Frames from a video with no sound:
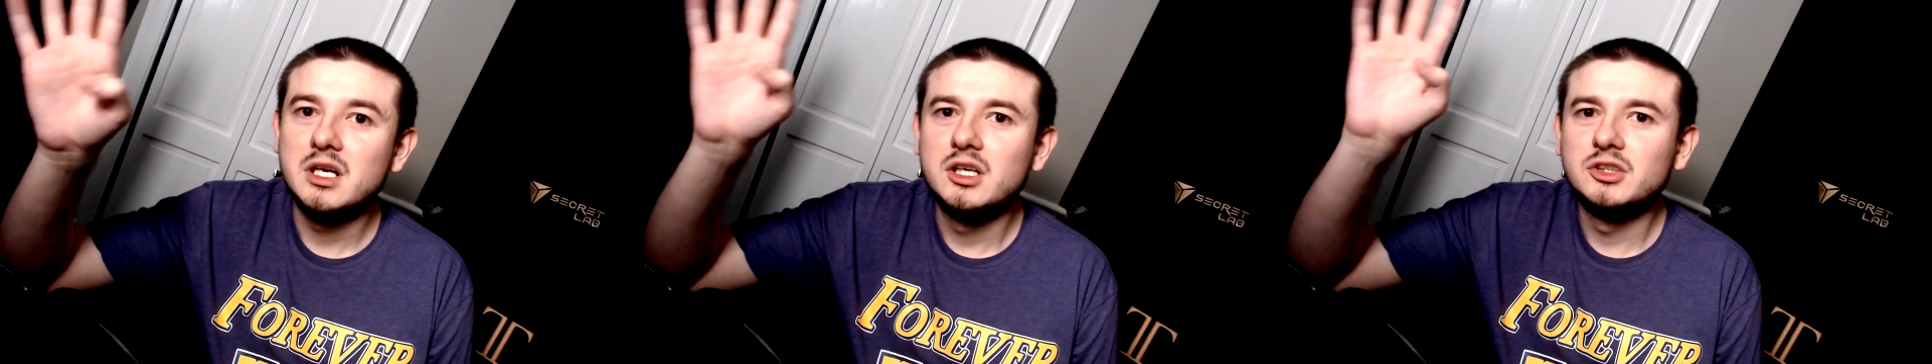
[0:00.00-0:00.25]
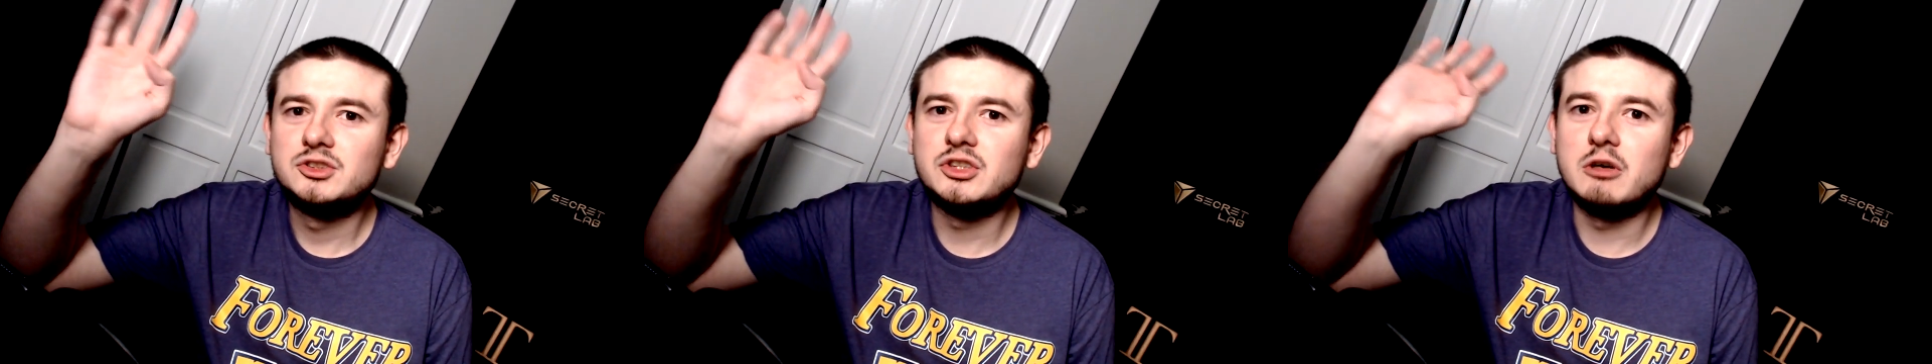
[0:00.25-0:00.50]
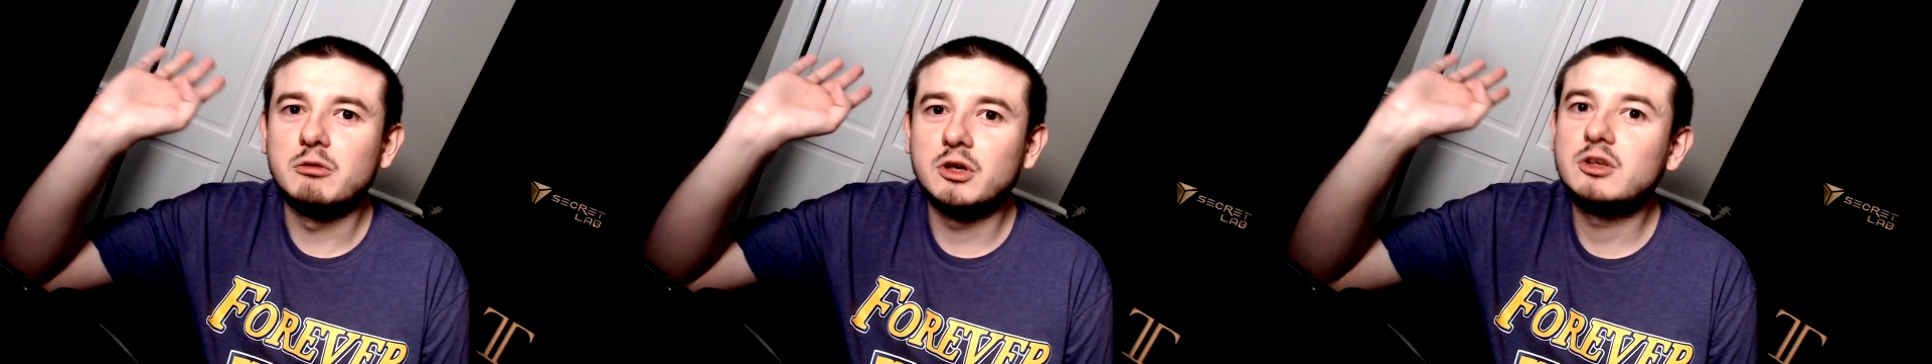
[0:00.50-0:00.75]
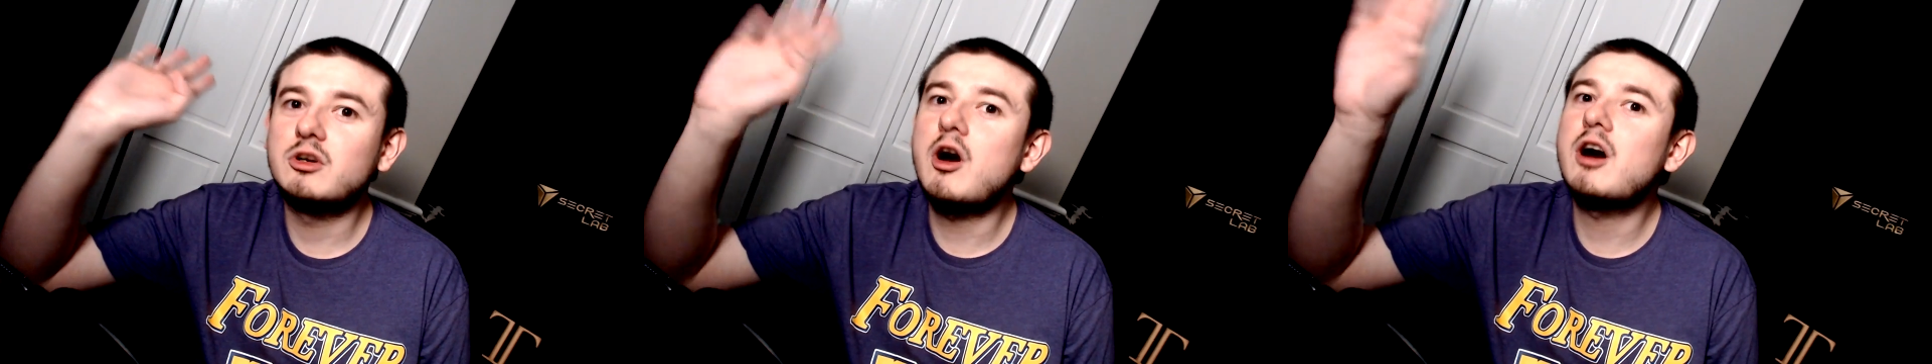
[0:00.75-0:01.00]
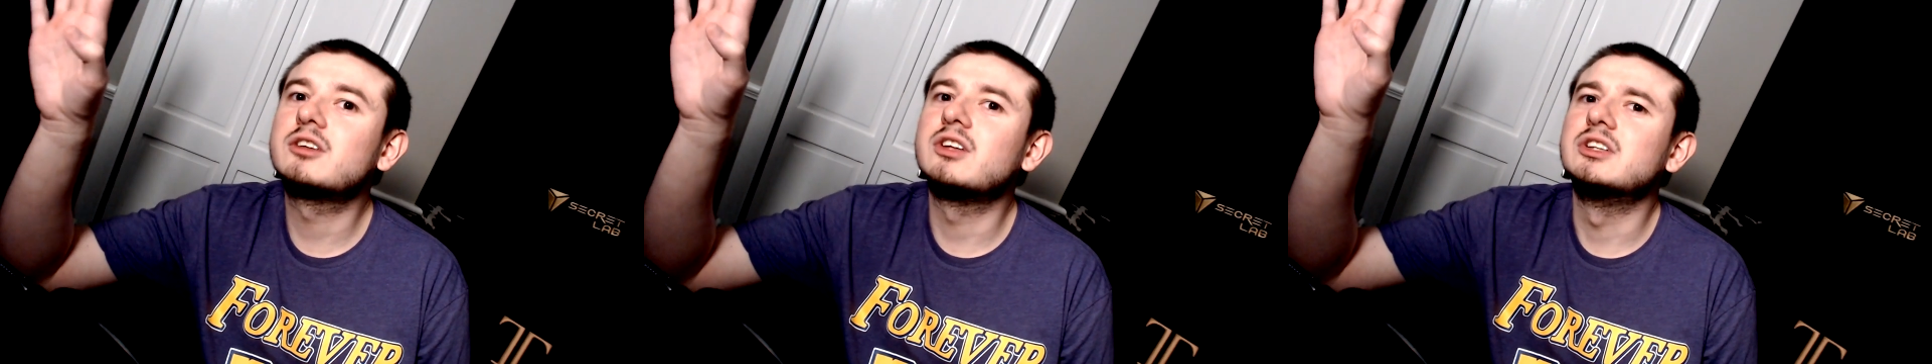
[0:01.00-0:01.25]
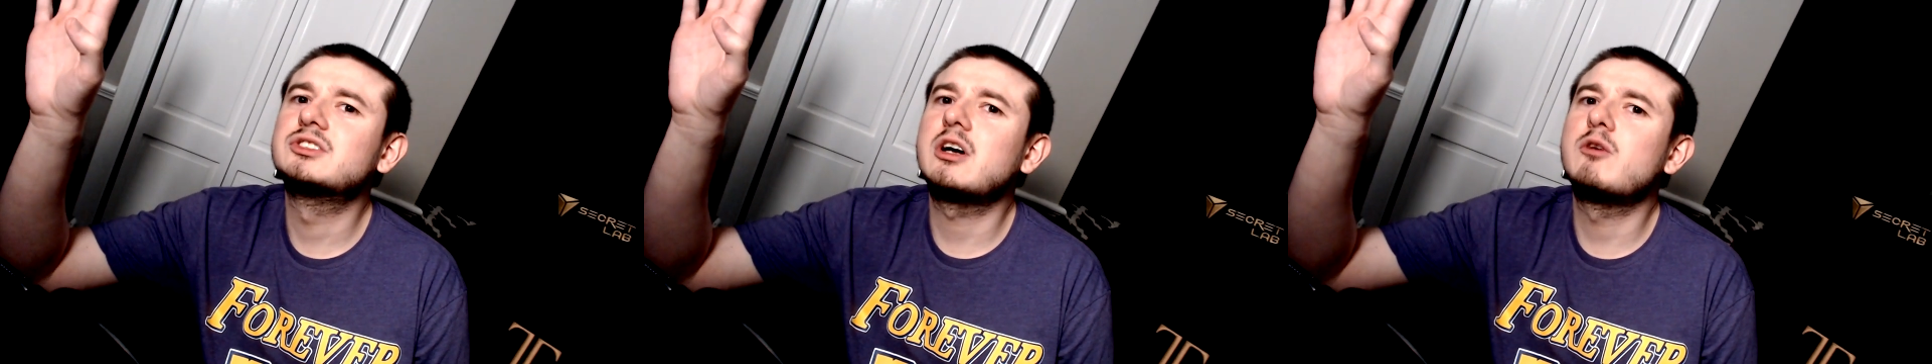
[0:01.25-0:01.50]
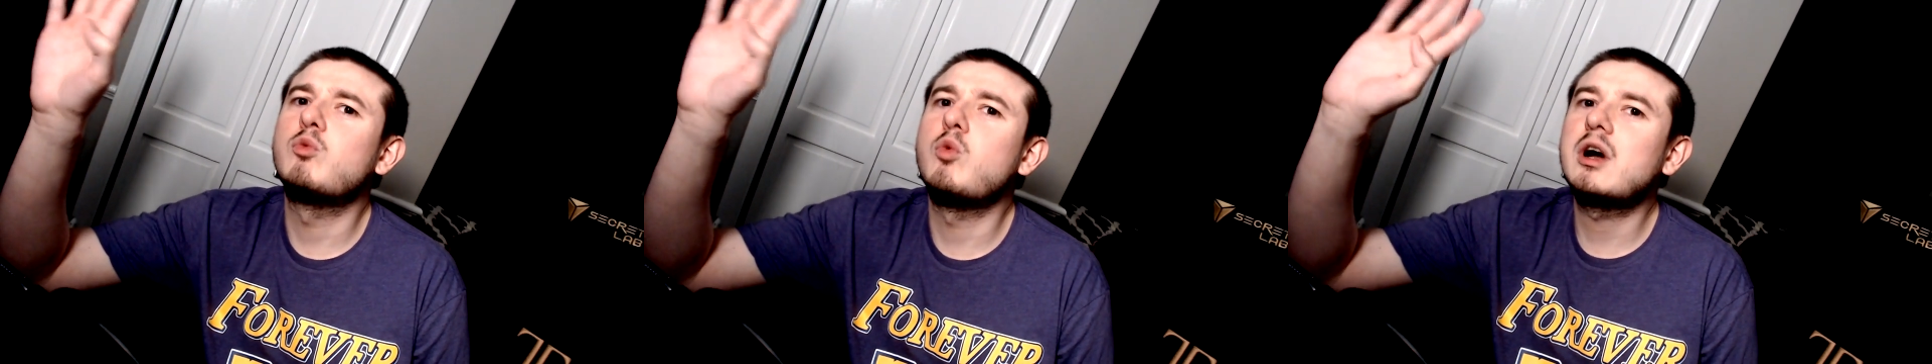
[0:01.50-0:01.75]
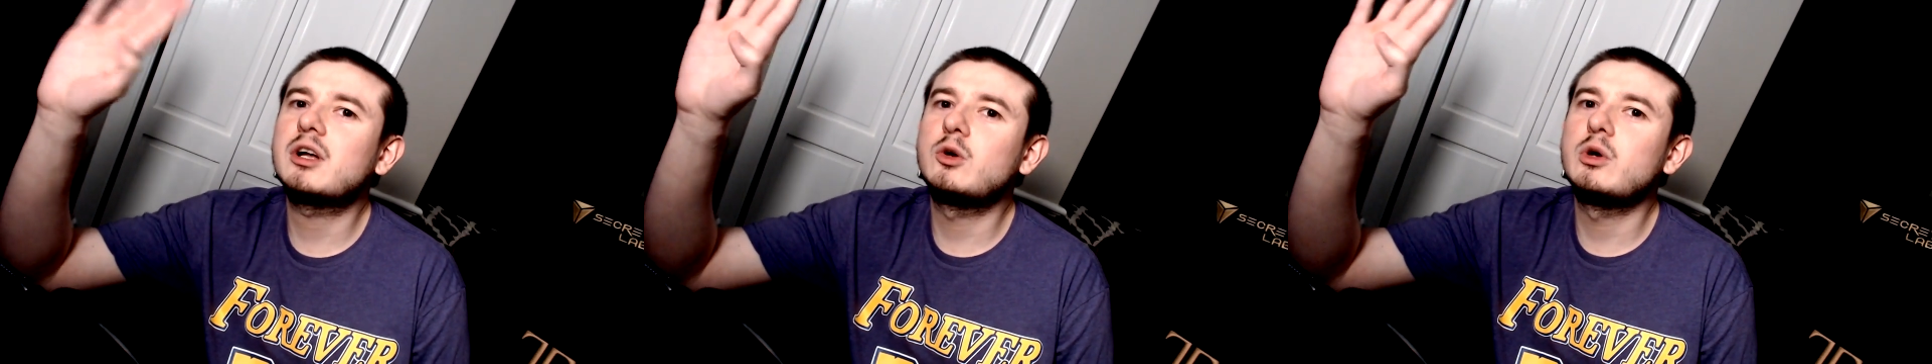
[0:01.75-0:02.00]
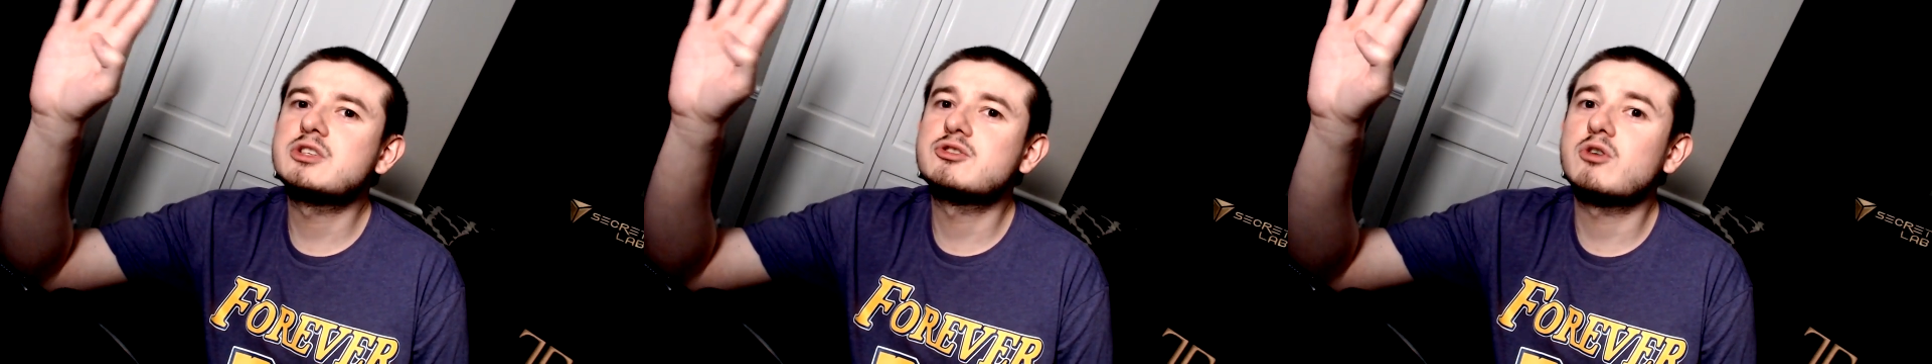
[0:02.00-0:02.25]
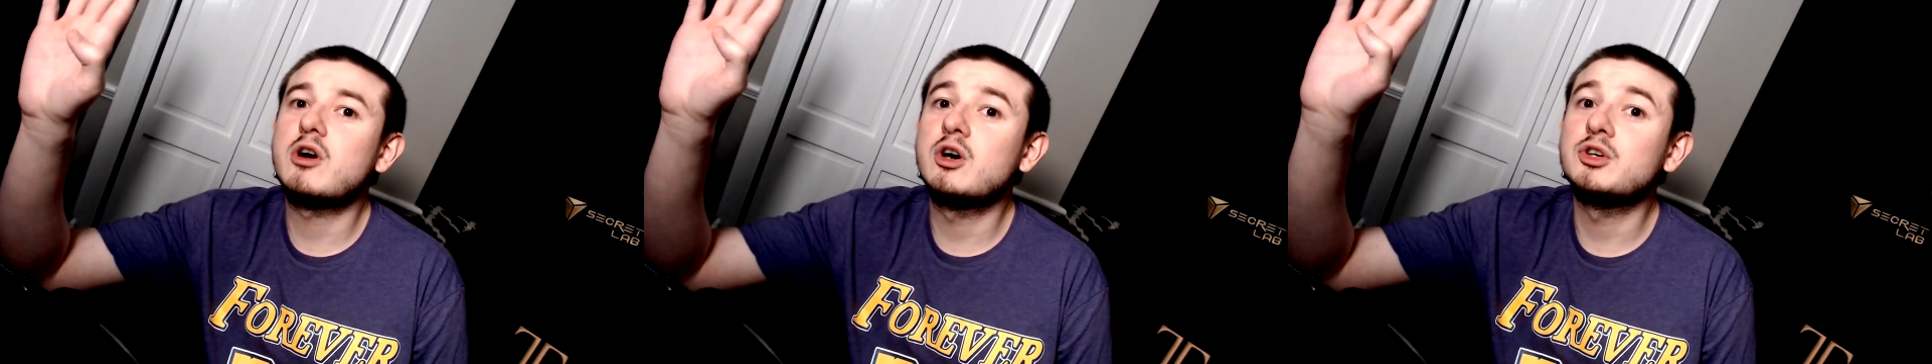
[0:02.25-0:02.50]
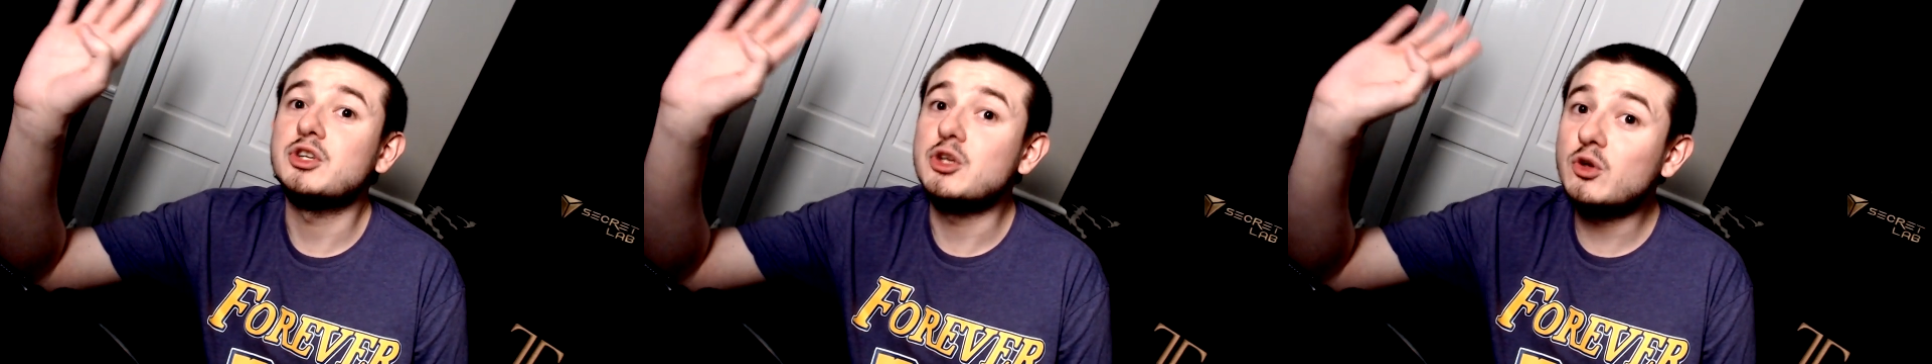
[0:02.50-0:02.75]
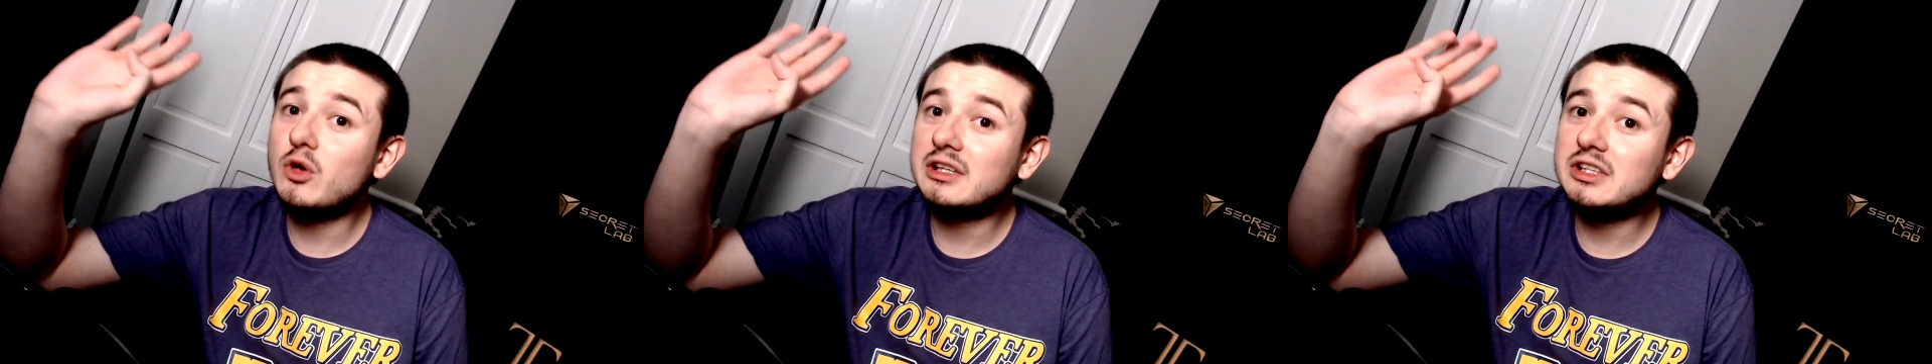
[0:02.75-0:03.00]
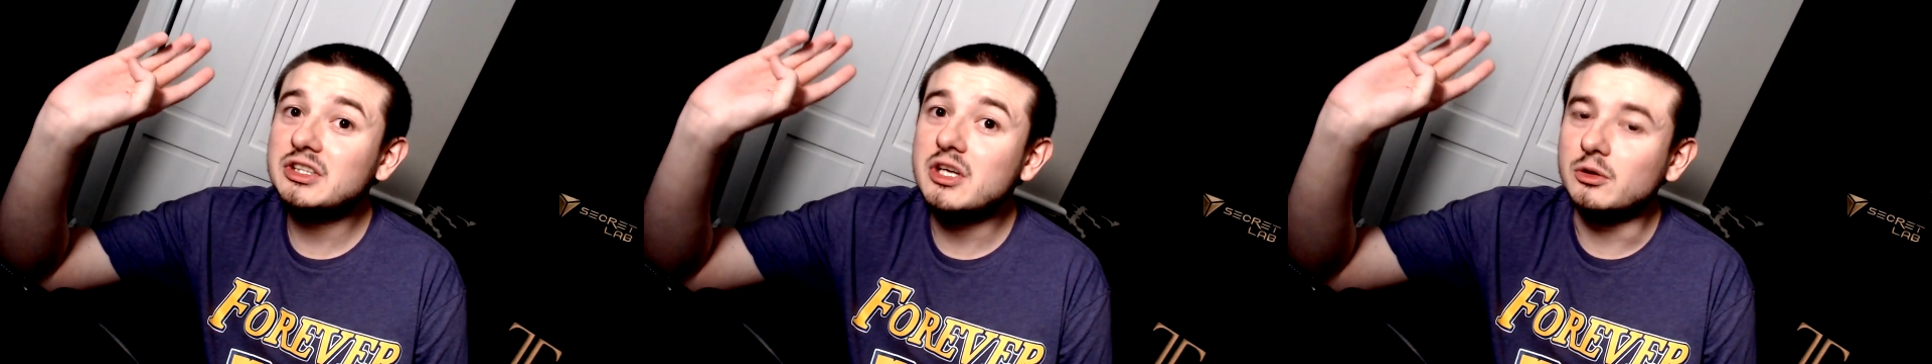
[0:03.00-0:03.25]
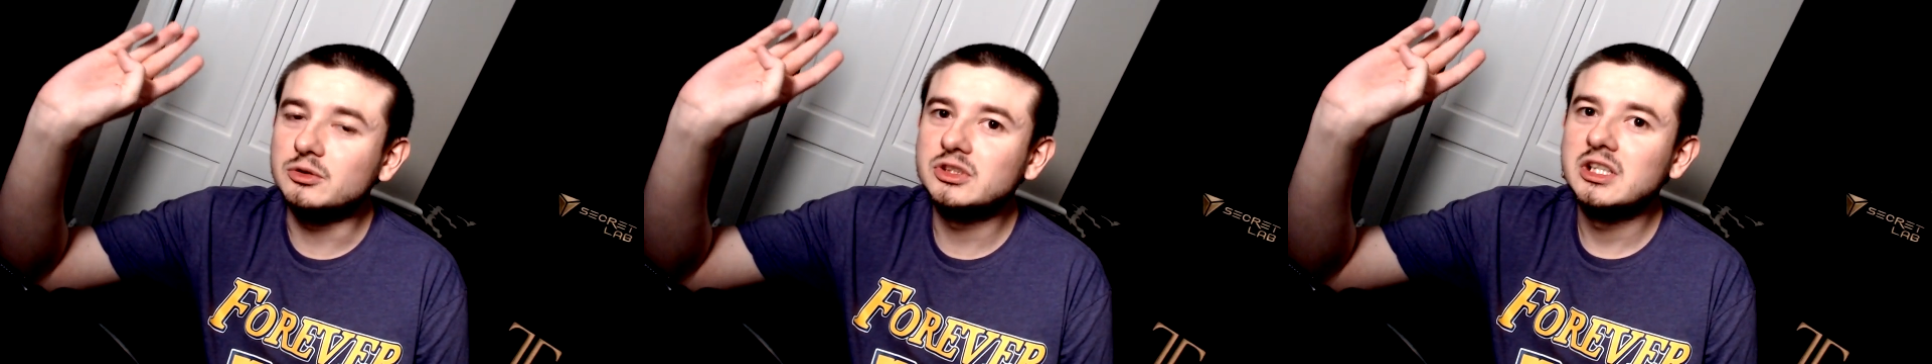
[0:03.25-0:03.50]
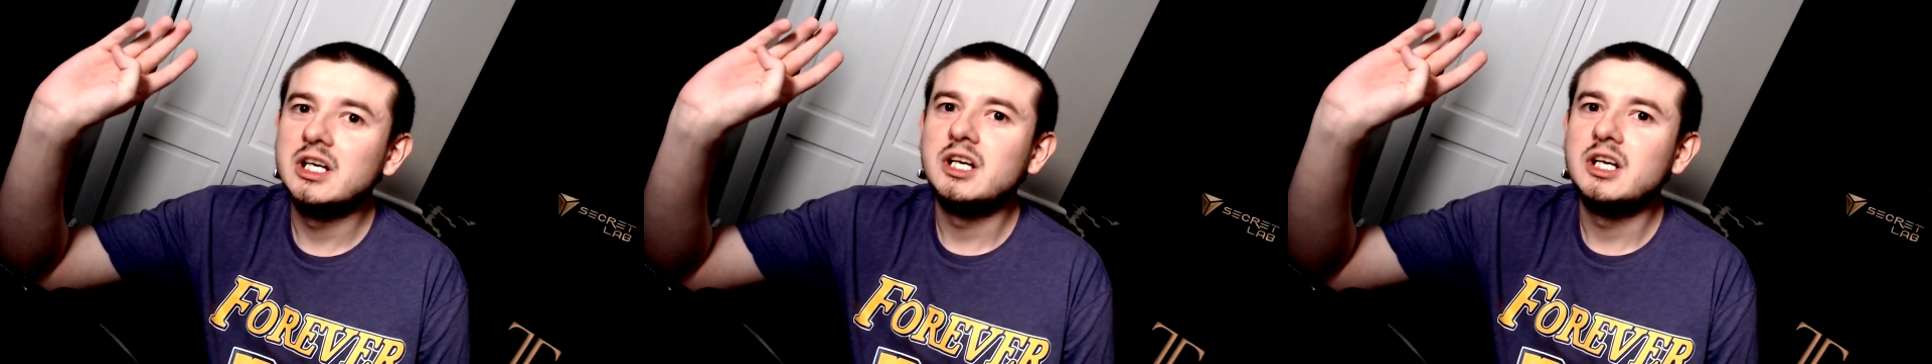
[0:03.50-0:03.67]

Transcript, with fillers: So regardless of what quick draw you like to use,